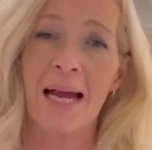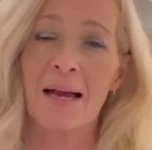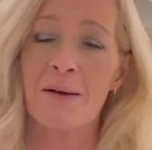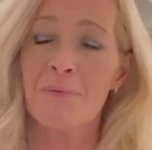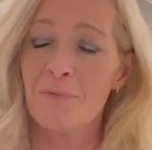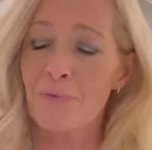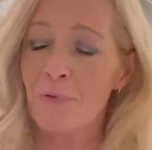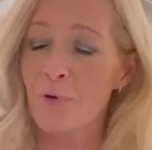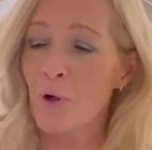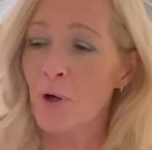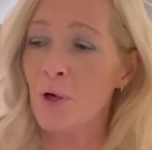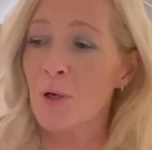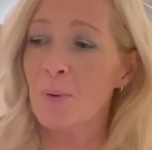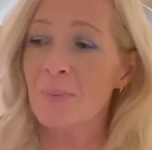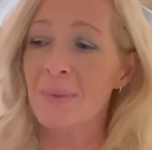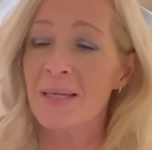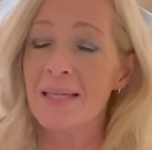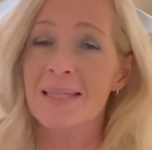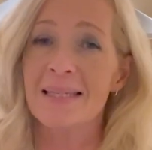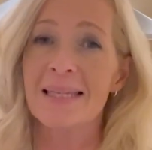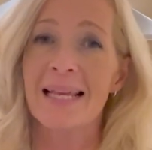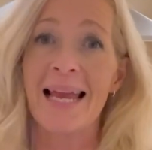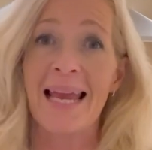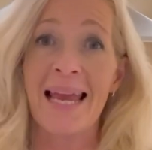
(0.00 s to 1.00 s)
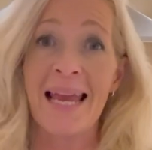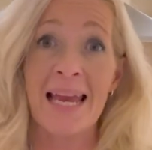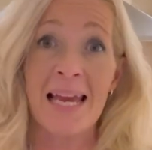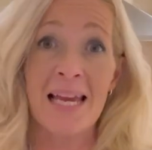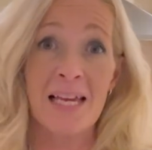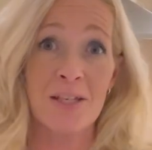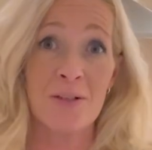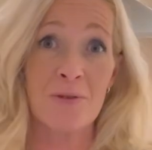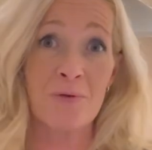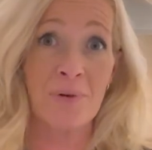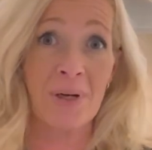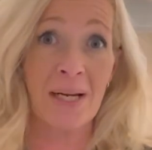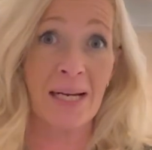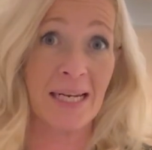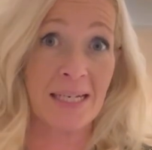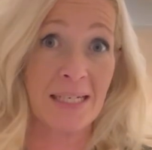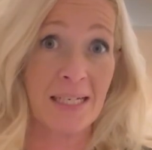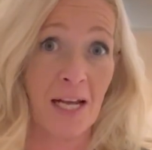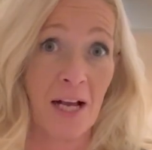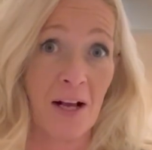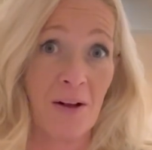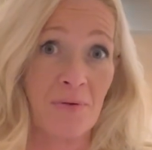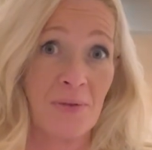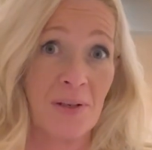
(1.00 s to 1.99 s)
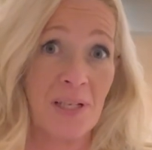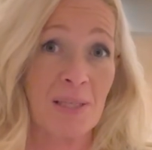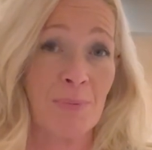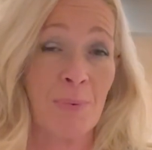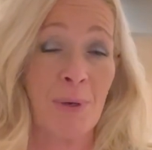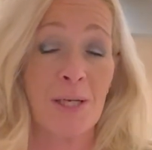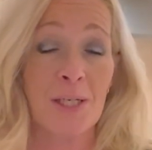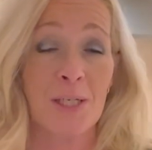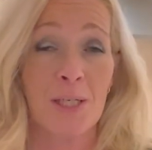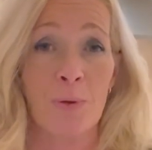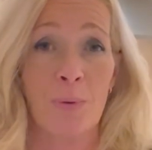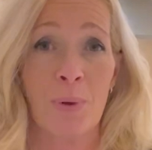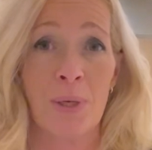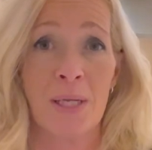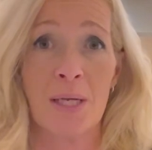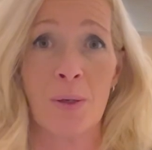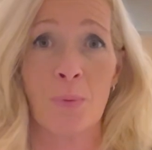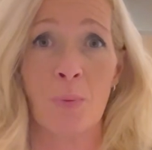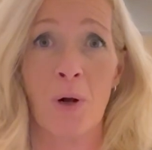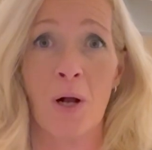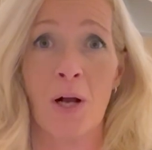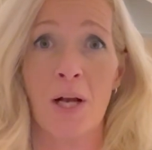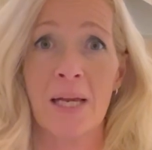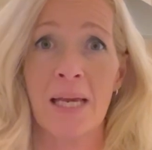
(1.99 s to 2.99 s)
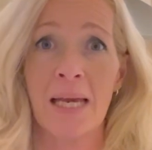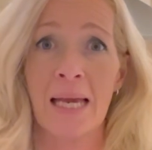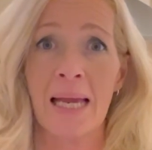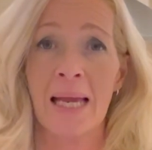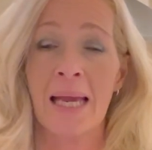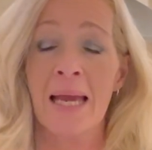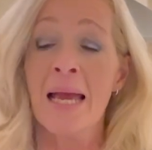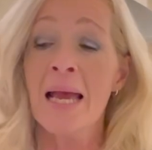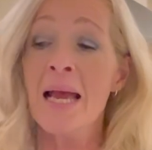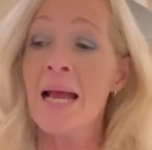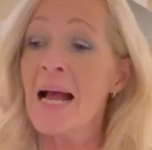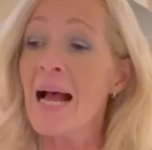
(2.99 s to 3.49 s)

and Vlogmas is really tough, especially when you're working.